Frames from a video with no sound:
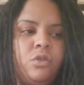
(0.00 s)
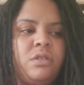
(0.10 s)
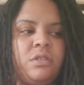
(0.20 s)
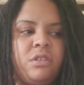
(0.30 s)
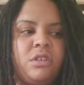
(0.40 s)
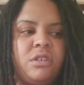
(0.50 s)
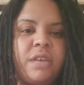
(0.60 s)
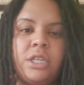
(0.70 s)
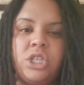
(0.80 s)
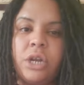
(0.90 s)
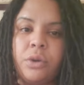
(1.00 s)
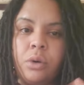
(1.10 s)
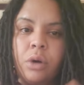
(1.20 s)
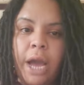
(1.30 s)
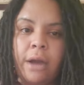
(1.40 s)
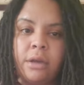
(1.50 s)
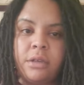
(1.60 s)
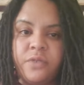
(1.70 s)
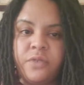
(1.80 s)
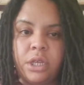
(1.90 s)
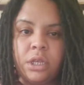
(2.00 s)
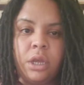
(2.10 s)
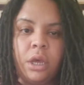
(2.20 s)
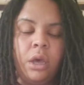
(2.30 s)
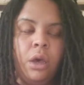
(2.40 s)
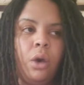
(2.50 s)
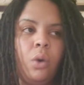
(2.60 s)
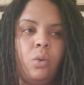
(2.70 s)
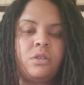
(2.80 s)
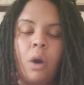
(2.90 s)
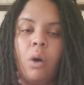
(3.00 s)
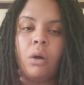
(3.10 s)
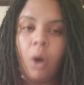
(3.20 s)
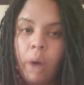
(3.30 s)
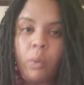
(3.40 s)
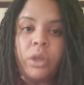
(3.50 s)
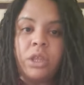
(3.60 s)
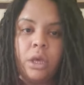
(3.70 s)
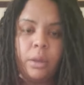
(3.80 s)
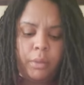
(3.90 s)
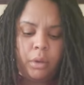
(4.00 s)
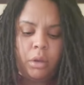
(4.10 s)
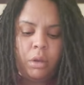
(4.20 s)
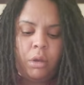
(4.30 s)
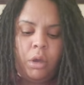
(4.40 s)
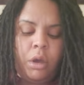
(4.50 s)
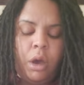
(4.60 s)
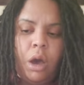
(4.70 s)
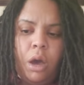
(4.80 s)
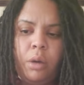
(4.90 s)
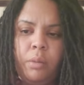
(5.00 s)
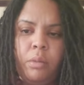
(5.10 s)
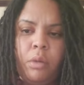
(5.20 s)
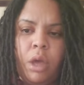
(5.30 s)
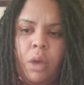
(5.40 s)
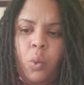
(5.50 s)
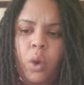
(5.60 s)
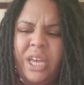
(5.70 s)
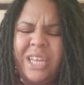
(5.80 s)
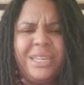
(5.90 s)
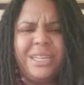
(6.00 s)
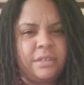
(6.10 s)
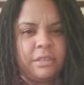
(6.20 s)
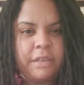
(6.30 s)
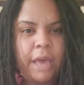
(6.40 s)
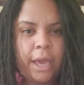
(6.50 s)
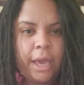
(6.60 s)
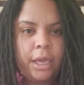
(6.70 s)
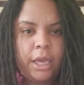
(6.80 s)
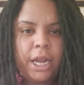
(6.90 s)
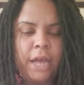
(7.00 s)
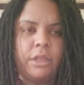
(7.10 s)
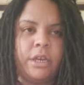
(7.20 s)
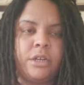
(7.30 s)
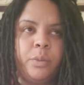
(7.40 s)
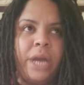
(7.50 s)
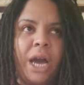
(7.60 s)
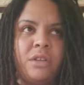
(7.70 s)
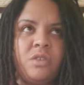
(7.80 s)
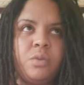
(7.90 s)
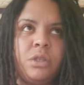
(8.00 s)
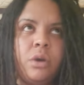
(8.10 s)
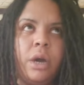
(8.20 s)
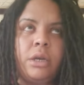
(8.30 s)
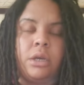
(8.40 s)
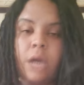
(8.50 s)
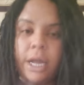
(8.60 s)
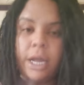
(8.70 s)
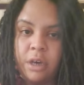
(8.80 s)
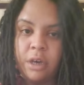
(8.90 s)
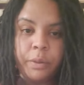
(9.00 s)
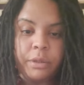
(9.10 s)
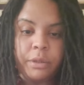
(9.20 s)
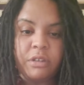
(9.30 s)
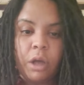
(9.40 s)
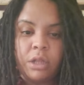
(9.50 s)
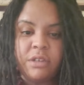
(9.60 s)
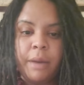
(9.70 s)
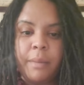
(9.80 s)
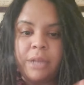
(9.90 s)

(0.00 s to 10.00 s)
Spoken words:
This is just like general, how he's feeling, what's going on with him, and what he needs to say and get out there. And to be honest with you, I tell people this all the time.